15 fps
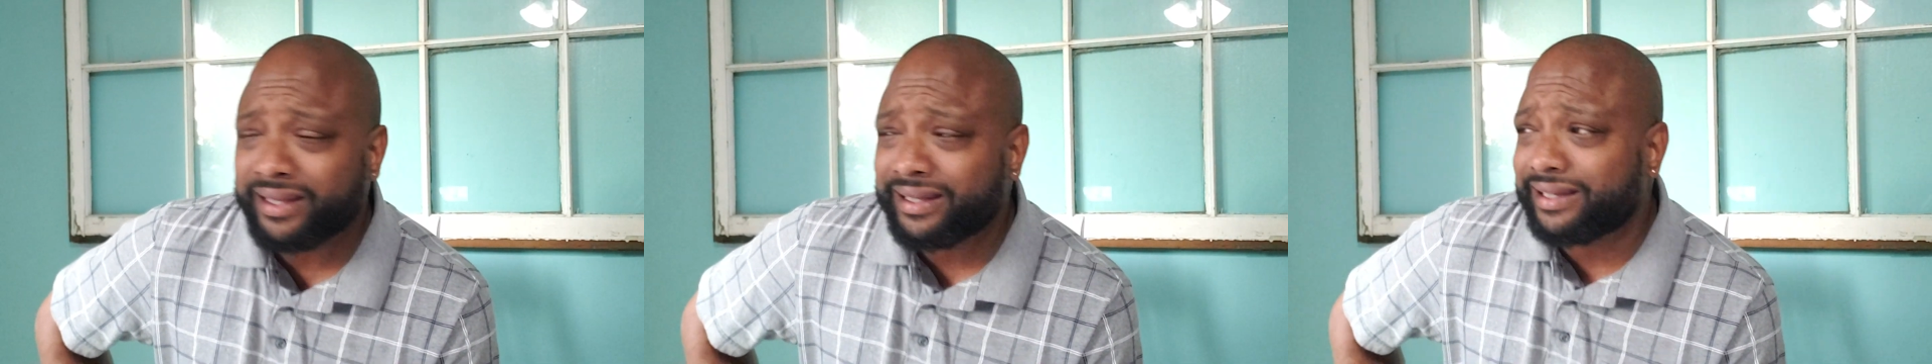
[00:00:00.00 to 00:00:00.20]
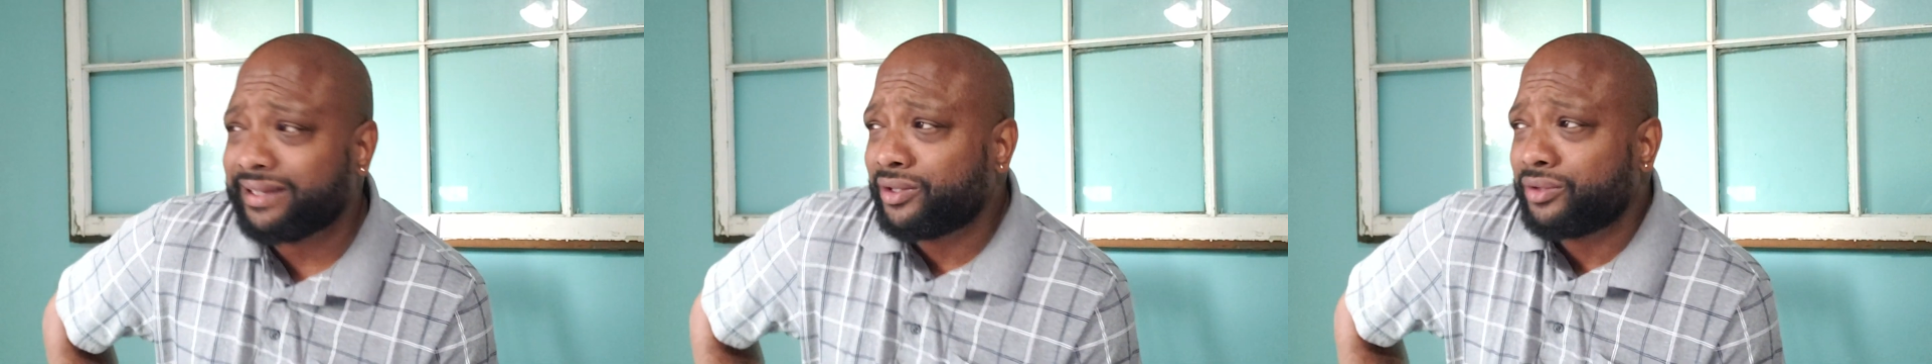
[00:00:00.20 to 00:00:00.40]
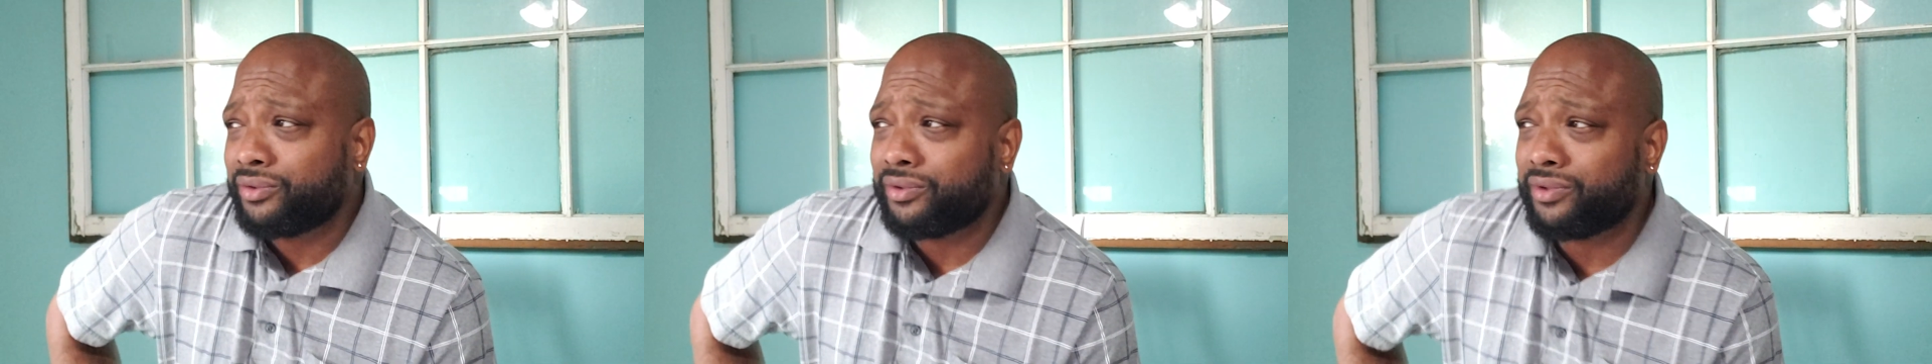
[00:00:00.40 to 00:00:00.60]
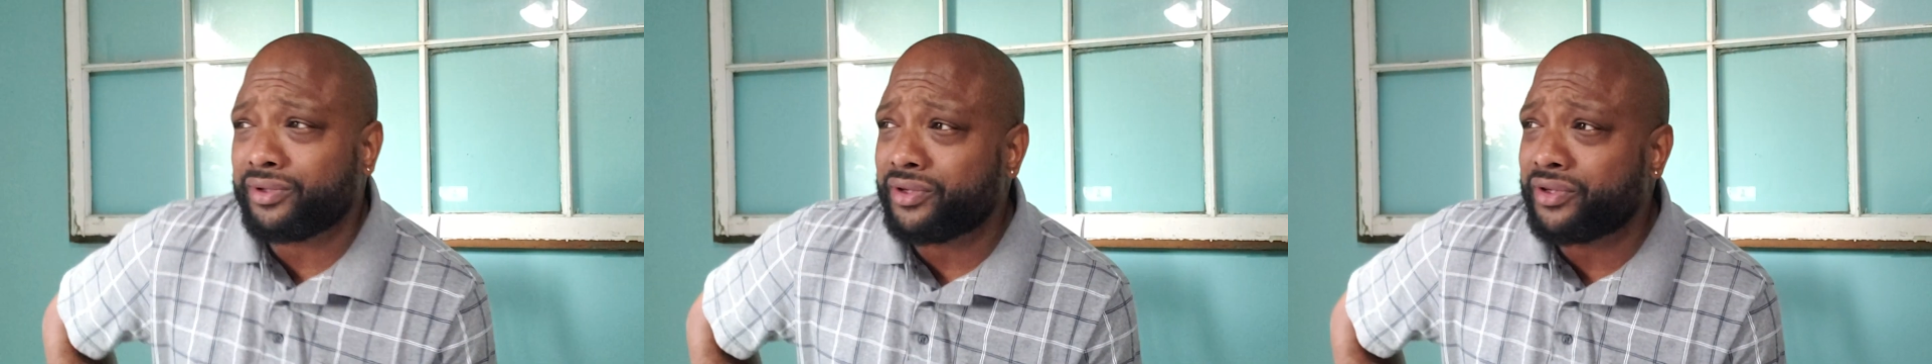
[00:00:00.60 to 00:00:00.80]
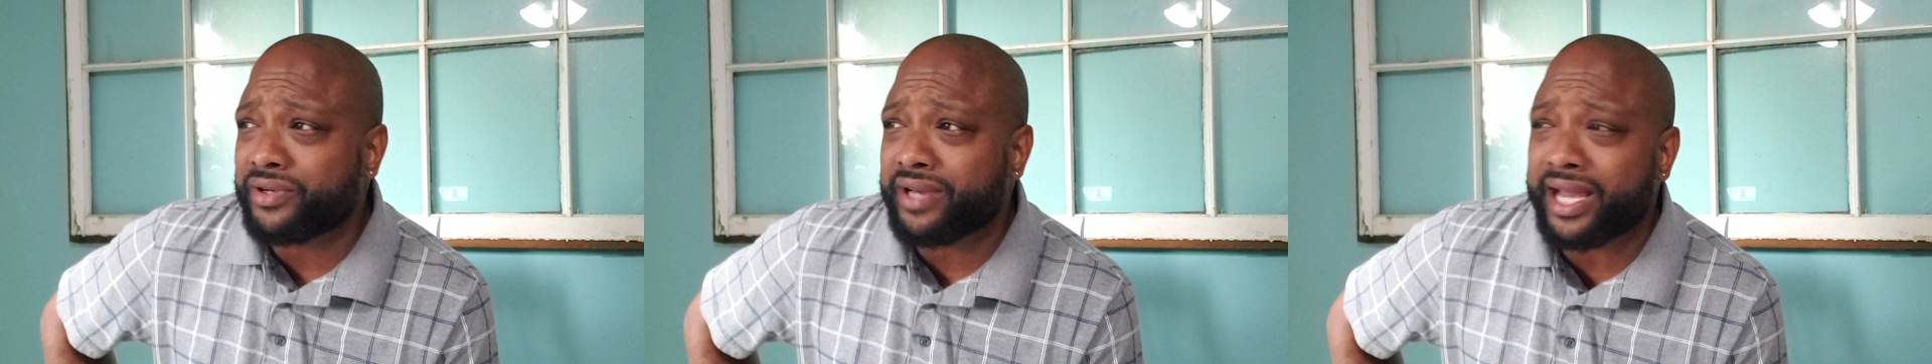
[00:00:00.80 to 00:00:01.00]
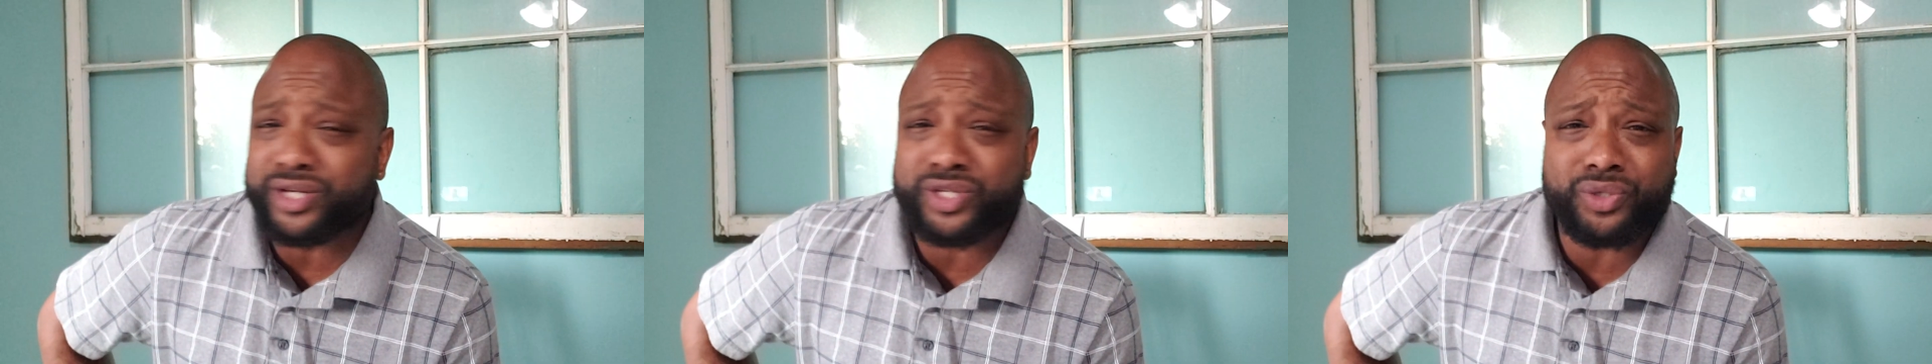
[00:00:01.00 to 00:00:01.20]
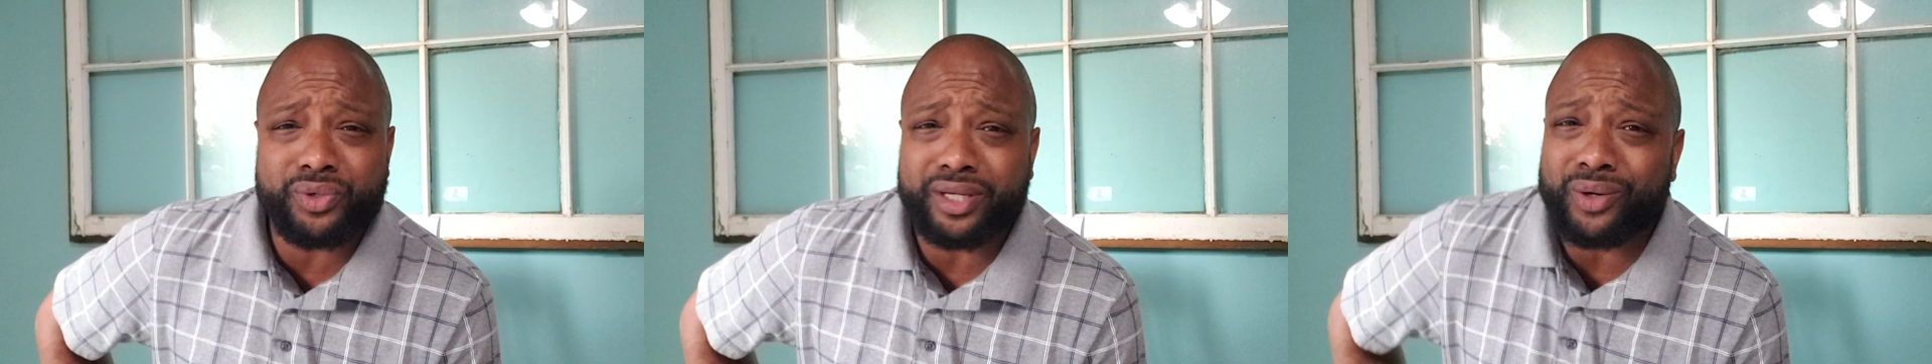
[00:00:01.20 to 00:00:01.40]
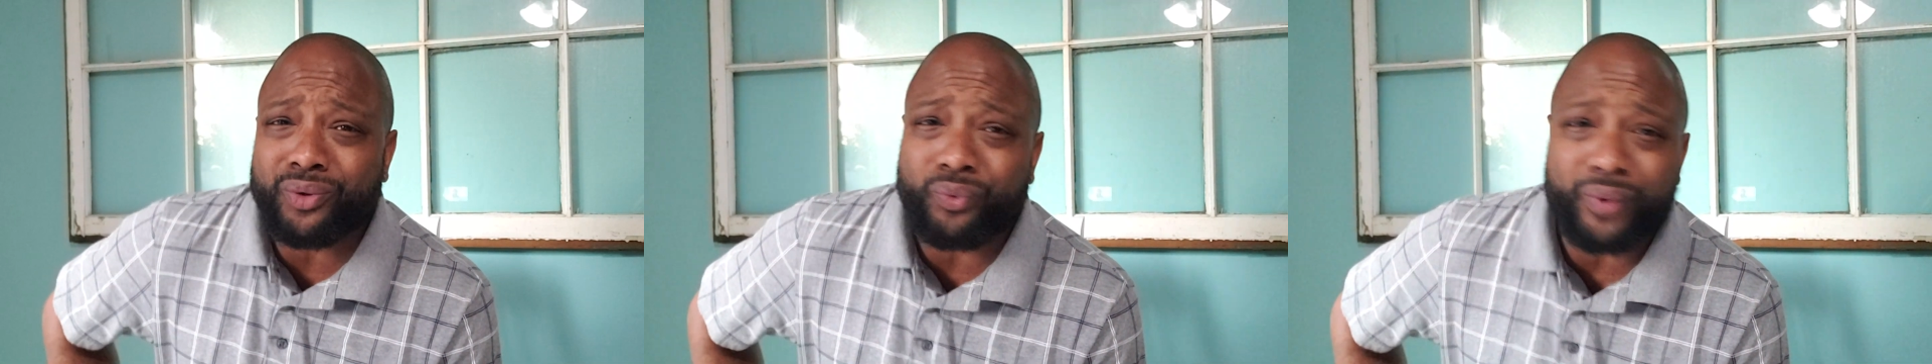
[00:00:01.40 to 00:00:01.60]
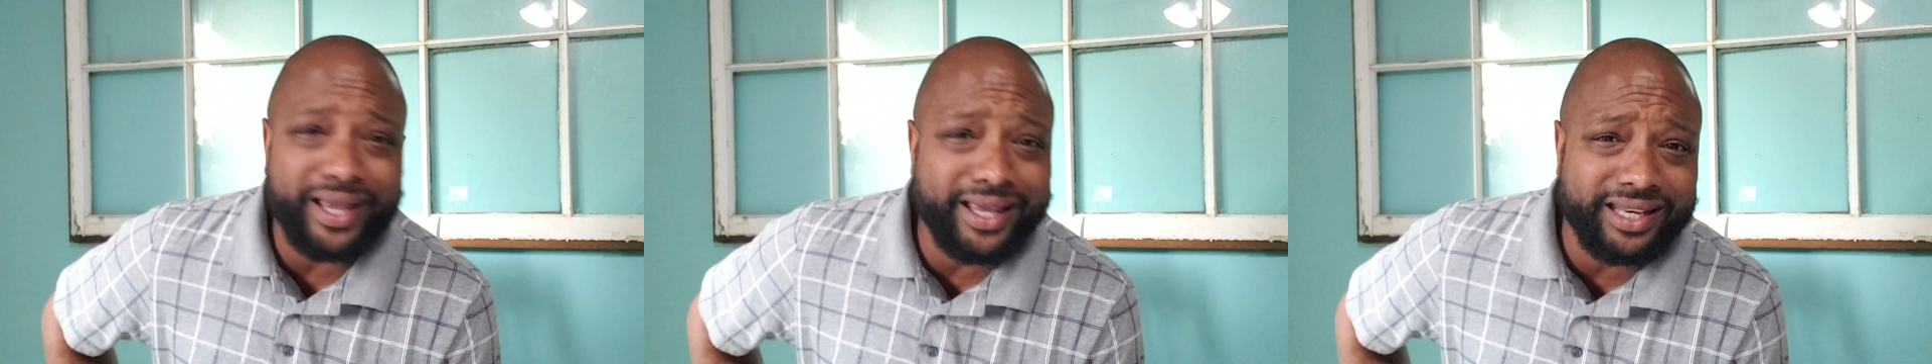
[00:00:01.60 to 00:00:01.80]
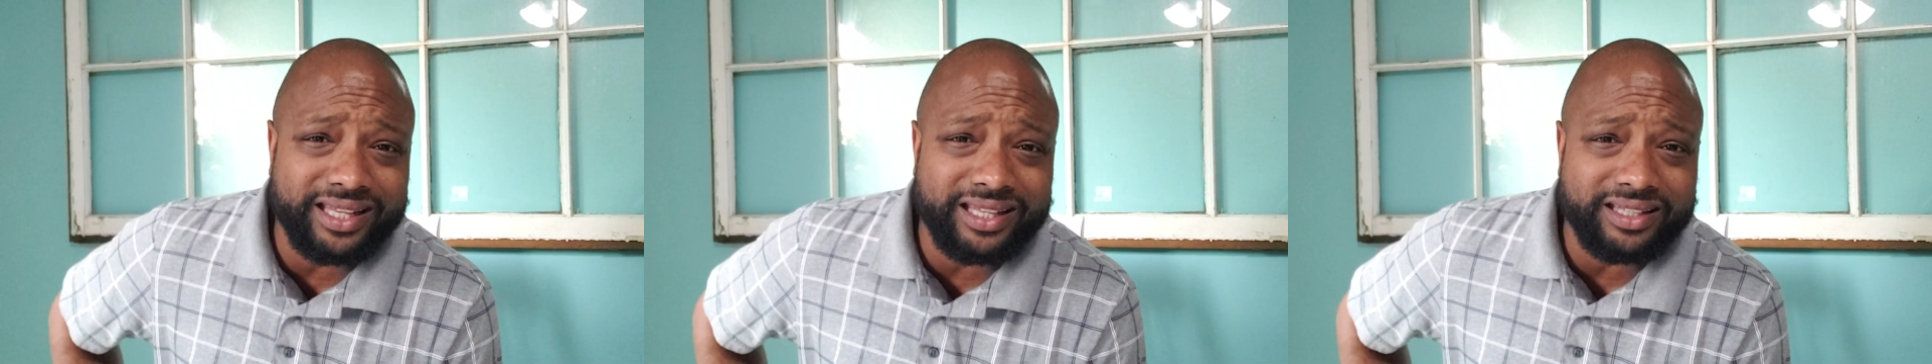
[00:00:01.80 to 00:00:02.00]
You're not shooting a
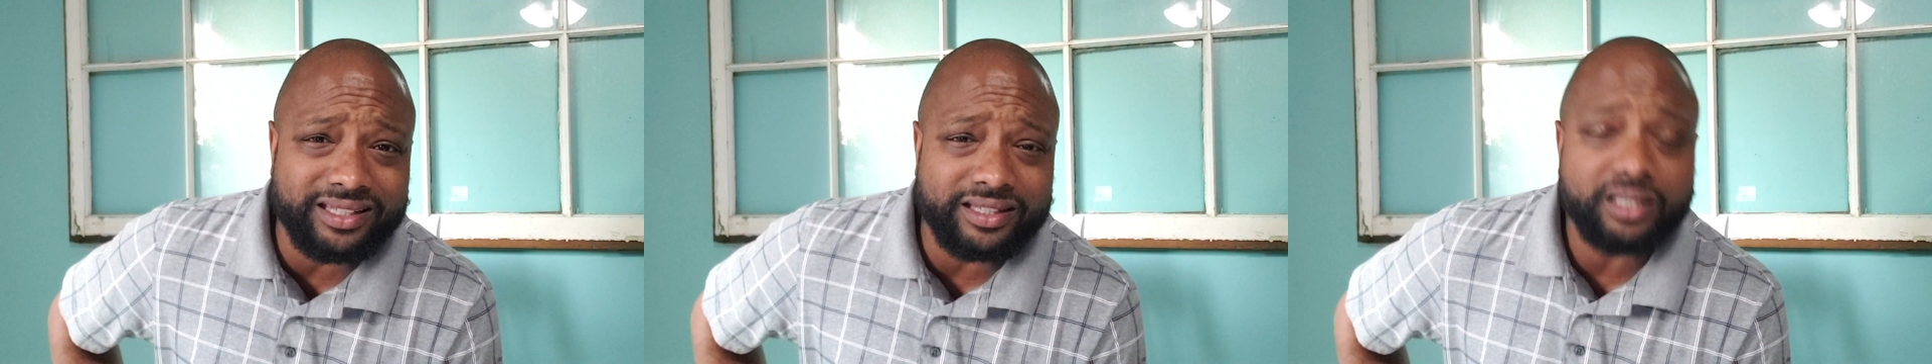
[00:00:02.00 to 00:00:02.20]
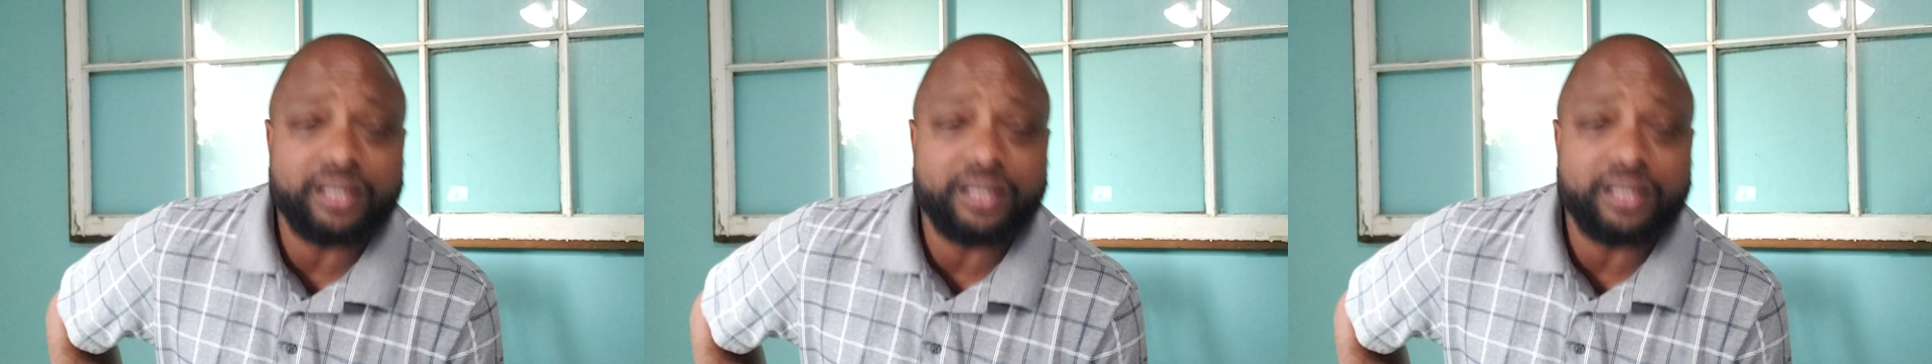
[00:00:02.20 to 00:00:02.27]
wedding.